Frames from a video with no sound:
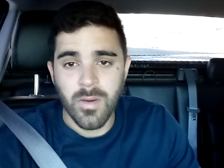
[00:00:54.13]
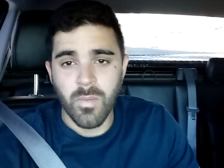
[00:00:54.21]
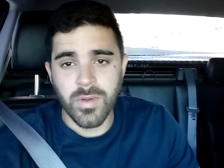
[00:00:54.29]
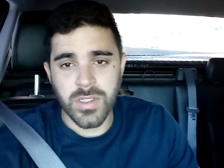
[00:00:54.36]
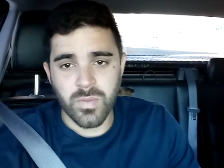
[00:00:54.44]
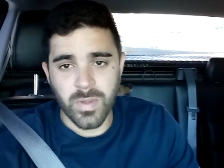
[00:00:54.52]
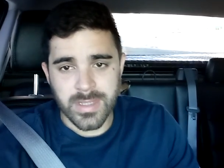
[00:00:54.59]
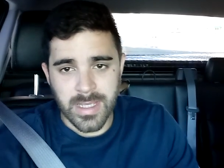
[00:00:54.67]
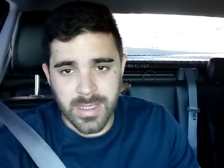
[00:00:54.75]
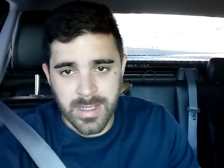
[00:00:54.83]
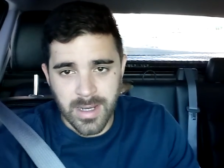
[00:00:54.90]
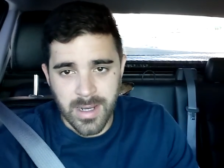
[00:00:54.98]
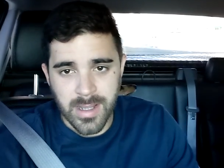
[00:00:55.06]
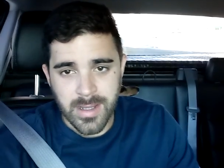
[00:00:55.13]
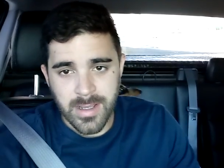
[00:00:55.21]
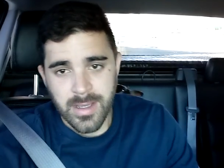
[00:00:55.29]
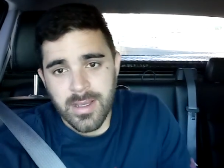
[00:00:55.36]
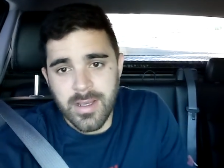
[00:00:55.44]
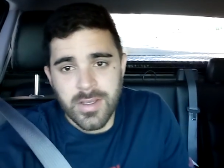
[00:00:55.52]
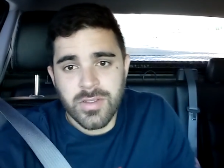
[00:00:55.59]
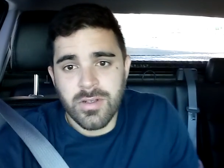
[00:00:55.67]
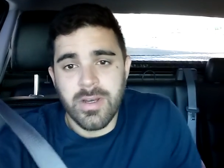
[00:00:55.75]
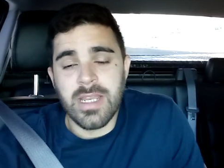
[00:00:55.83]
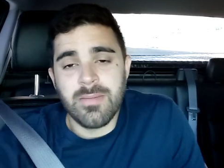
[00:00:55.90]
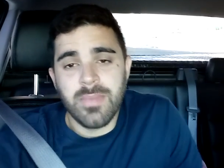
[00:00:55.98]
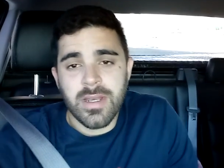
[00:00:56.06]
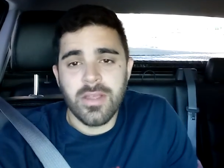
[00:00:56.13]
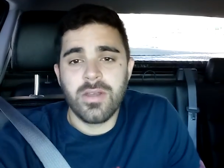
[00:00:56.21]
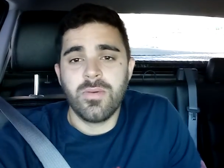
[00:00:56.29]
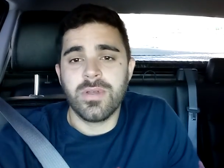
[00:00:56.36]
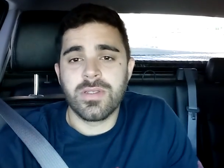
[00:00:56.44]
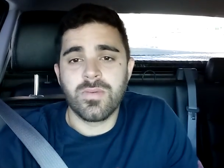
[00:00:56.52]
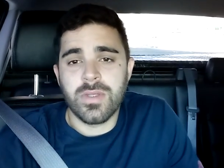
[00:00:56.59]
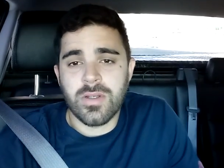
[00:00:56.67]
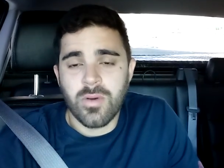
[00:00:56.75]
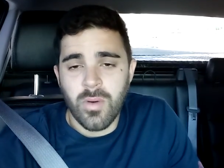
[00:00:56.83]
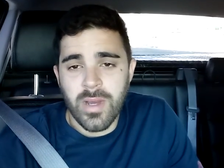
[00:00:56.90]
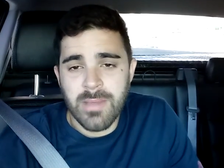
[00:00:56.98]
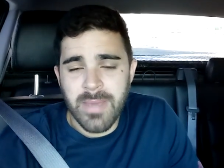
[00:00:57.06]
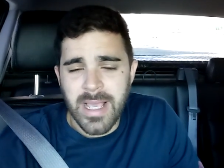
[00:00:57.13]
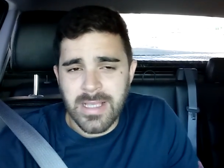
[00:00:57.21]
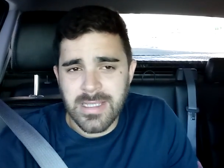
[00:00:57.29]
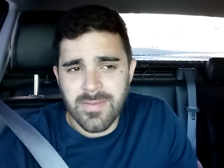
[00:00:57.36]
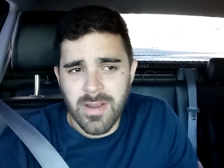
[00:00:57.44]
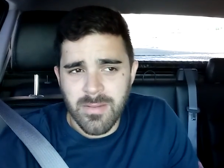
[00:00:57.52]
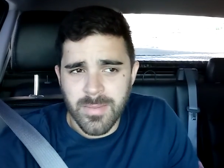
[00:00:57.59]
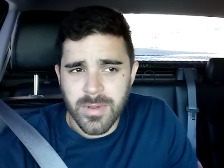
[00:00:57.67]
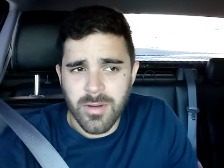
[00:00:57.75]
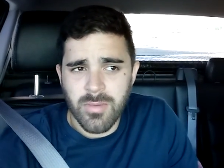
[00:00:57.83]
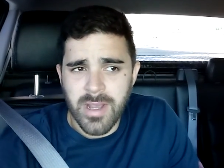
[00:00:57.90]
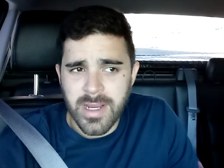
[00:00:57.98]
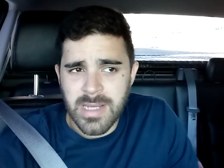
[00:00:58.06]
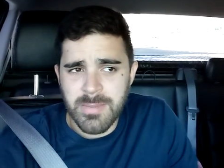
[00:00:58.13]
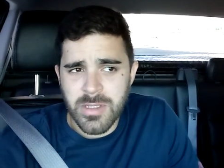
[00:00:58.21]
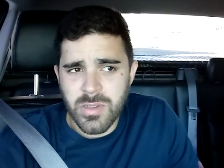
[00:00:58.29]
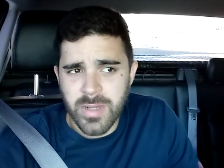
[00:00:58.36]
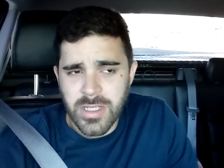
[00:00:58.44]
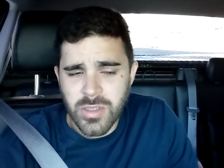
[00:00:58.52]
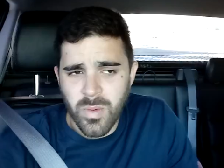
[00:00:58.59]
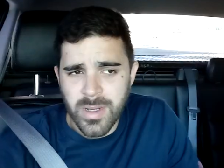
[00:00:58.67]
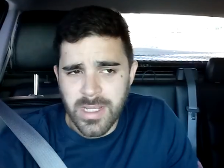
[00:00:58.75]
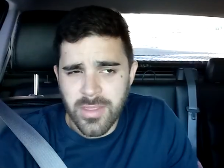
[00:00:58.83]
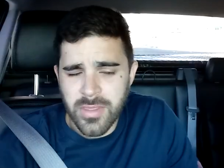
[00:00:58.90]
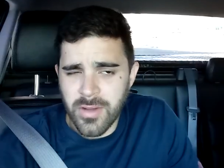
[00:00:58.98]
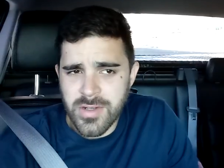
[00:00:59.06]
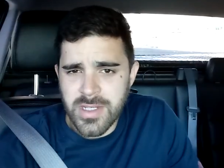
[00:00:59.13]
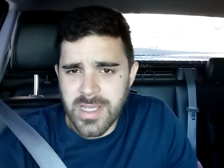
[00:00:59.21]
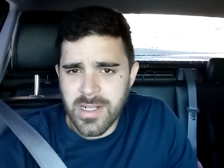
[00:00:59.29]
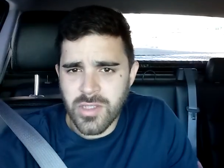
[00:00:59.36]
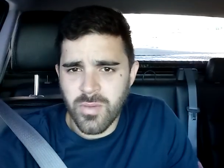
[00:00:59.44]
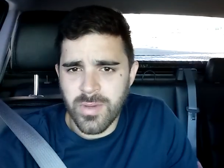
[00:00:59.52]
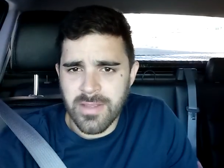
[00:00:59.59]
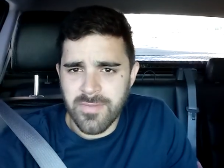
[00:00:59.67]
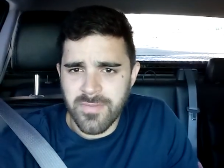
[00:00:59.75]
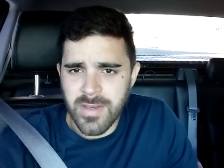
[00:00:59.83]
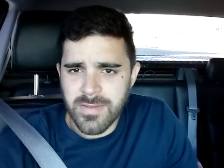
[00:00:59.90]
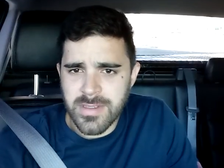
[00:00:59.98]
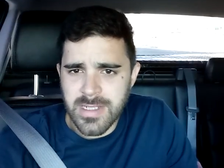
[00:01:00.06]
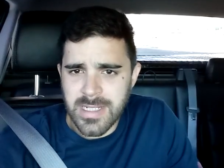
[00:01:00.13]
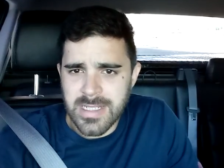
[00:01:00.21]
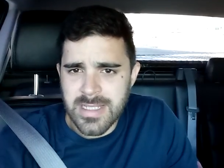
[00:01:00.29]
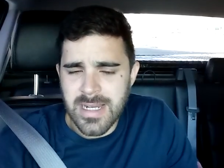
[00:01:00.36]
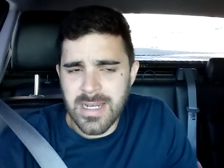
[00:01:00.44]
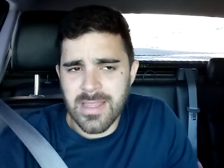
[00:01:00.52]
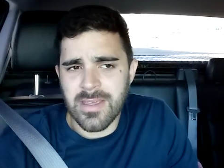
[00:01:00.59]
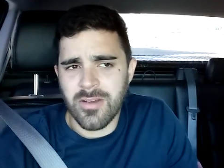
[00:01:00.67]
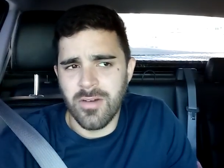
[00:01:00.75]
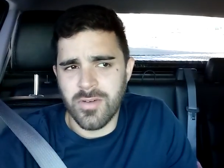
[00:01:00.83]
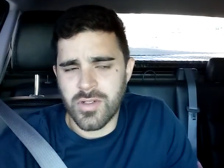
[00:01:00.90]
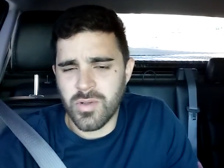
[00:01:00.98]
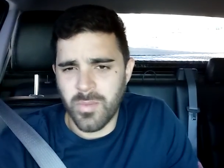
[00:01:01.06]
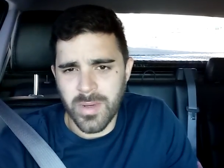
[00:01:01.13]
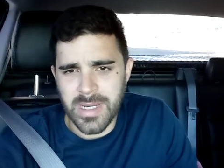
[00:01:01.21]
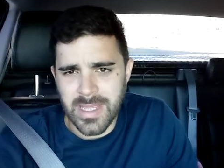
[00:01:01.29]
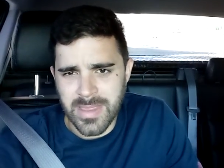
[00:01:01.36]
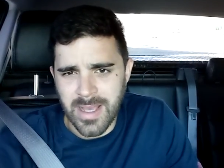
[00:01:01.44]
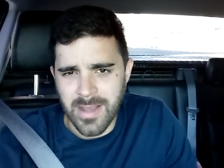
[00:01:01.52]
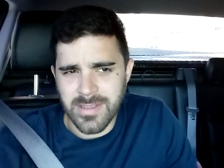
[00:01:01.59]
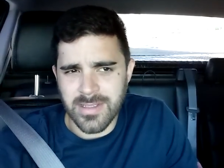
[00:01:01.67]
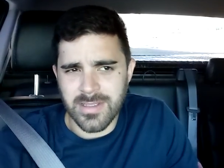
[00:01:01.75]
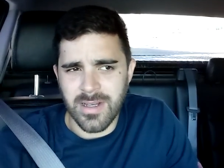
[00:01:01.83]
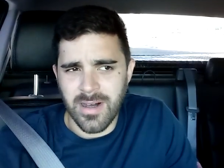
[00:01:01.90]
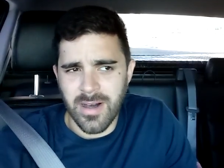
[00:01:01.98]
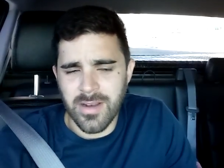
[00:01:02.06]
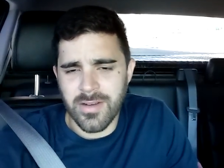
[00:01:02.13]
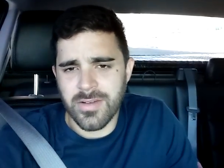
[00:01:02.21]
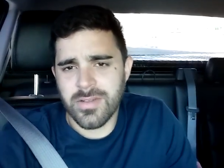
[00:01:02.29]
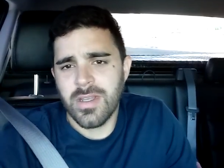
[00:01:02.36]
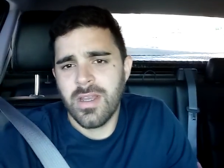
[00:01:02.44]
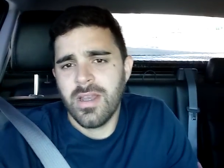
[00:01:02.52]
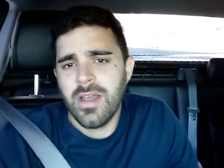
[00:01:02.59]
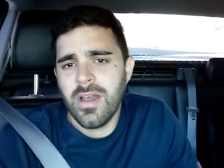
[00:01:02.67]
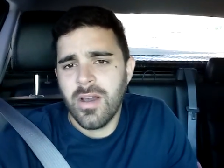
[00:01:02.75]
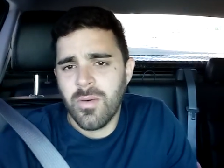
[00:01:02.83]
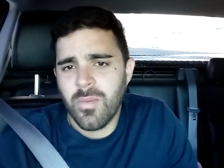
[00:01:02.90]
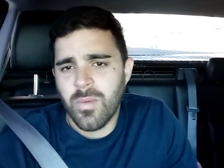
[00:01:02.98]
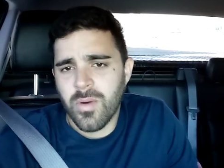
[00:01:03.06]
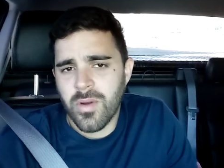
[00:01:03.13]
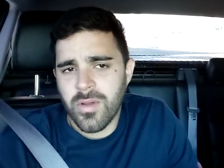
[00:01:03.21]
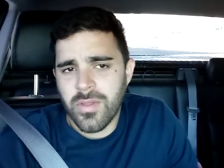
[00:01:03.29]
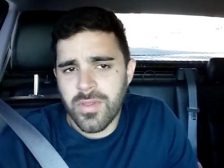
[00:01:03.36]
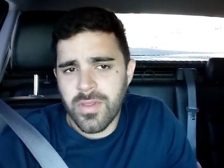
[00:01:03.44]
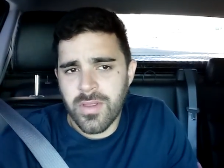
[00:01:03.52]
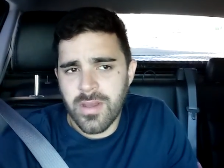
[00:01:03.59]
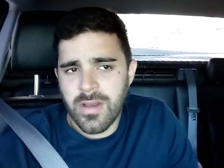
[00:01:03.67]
which is what they got. So anybody who was with Coinbase, if I remember correctly, between 2013 and 2015 did anything over $20,000 worth